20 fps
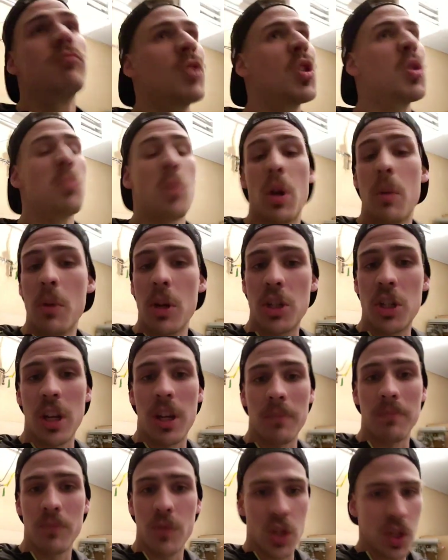That's pretty much
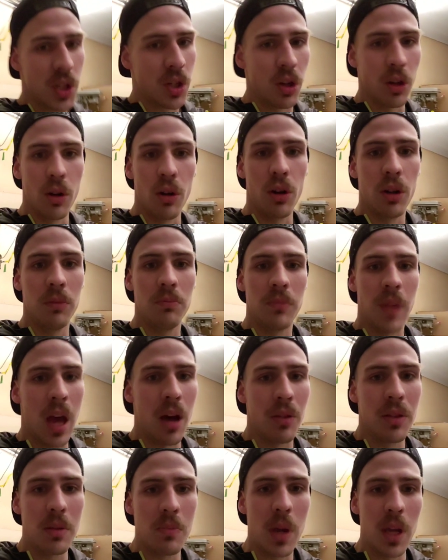it. Just good old
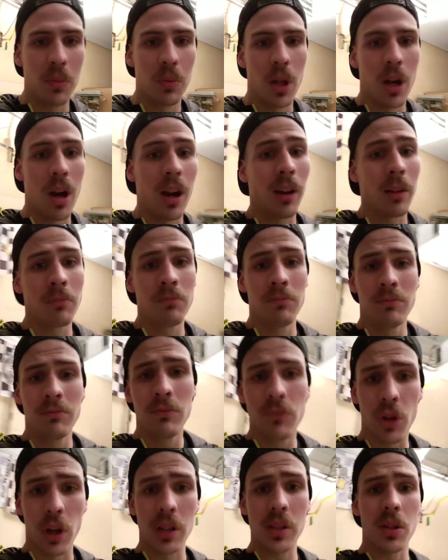healthy big block.
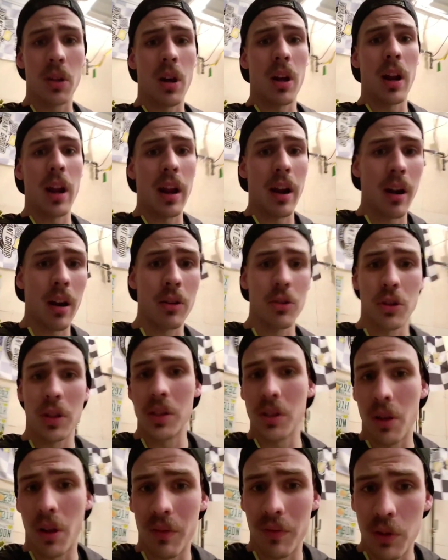Drinks a lot of air,
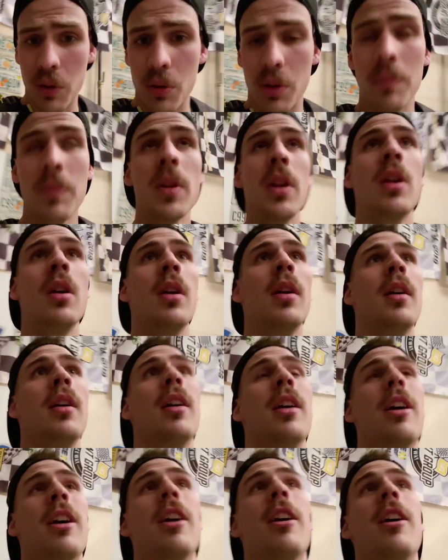drinks a lot of fuel.
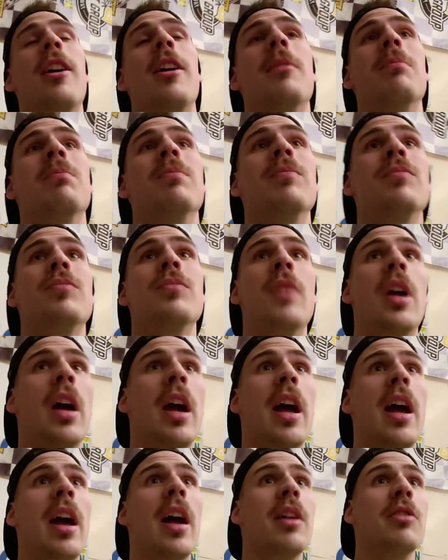
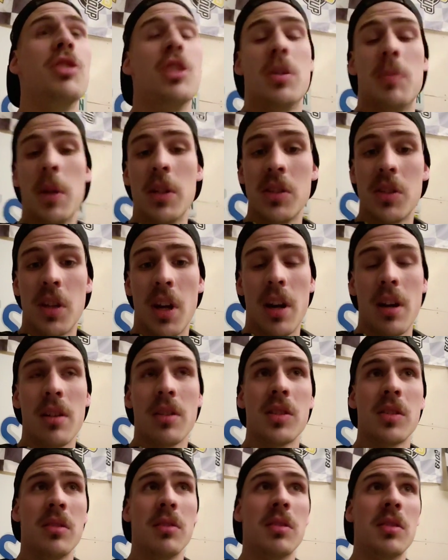And she spins the
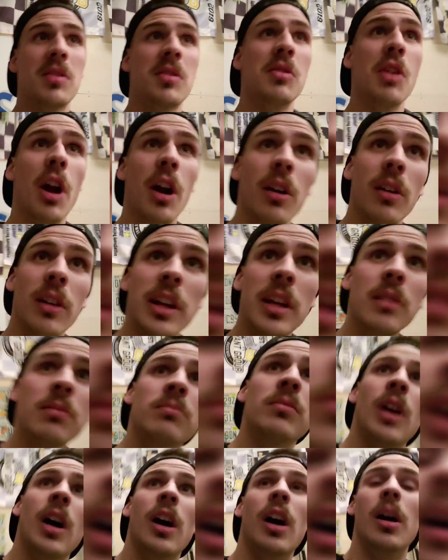tires and it's gnarly.
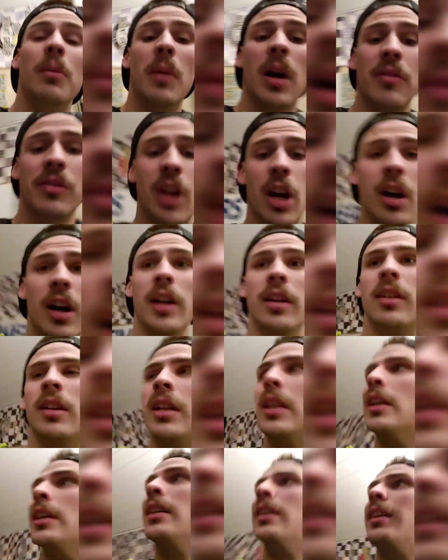I've
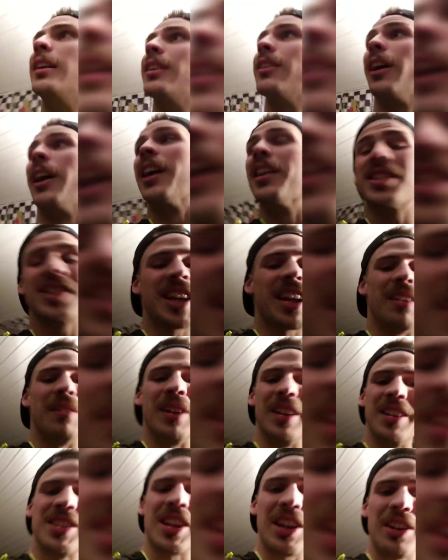got, like I said,
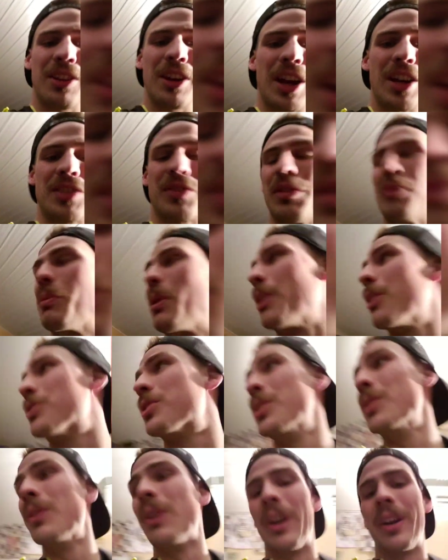I'm going to take you guys for a better
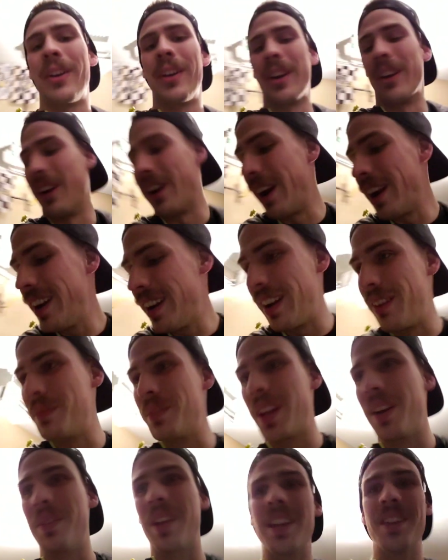tour. All right,
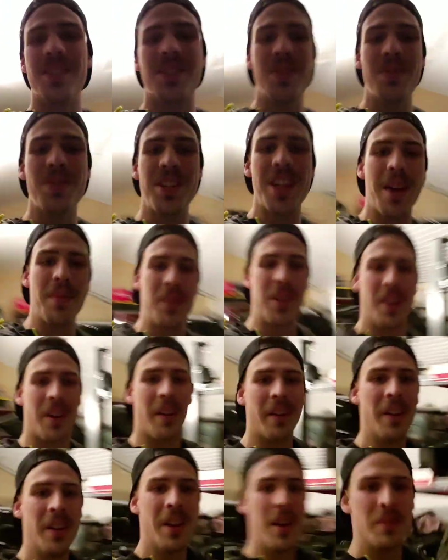I'm getting too in depth
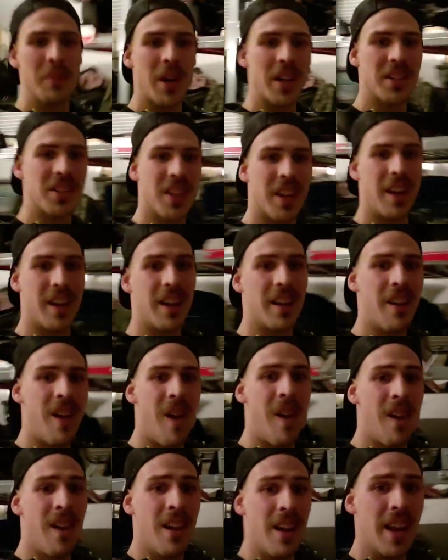here, but
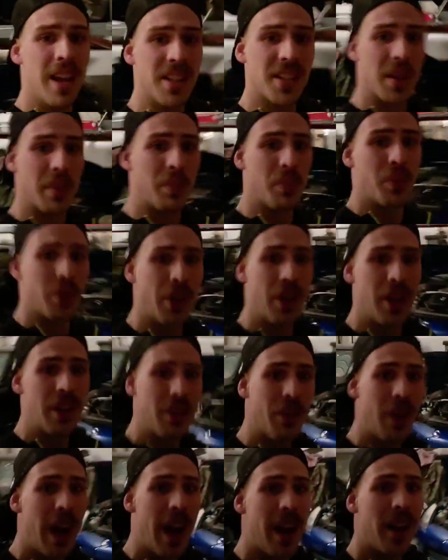it's a
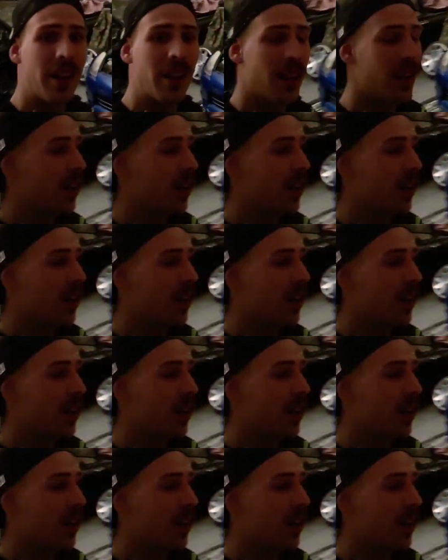pretty rad